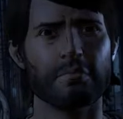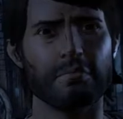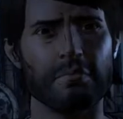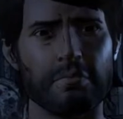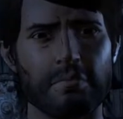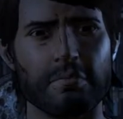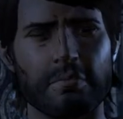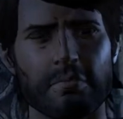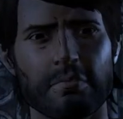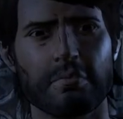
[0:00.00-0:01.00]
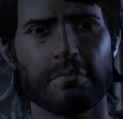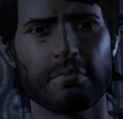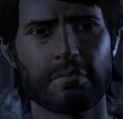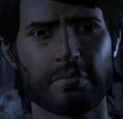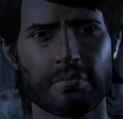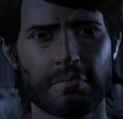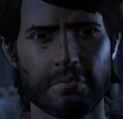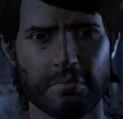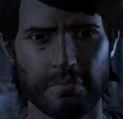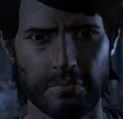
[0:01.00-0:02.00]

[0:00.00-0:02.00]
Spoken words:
(silence)